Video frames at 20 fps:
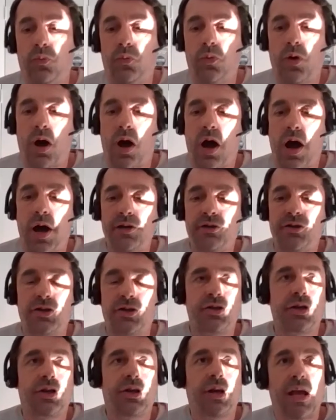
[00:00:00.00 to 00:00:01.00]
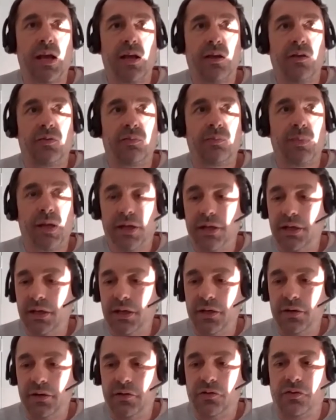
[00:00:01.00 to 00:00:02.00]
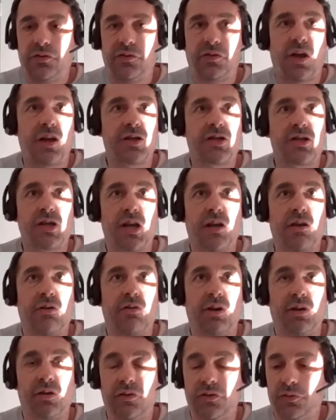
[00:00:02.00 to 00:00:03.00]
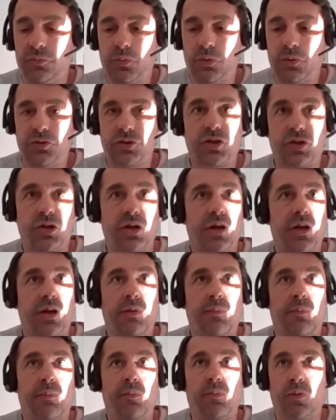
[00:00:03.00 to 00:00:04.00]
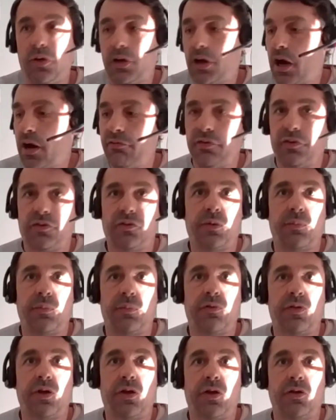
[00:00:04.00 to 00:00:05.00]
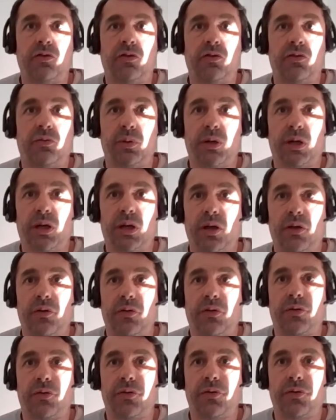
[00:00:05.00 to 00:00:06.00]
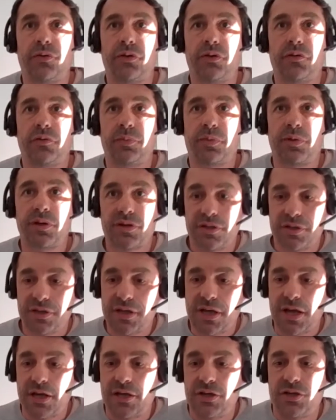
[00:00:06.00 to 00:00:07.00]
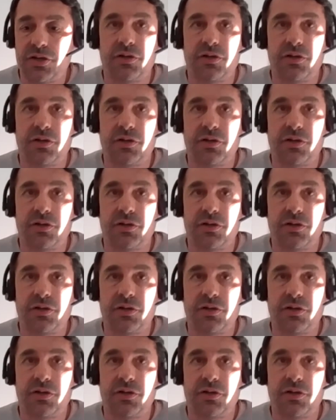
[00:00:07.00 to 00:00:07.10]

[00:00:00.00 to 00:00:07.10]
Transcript: Hydrogen has many such areas, and we'll try and cover some of those as we go through this presentation.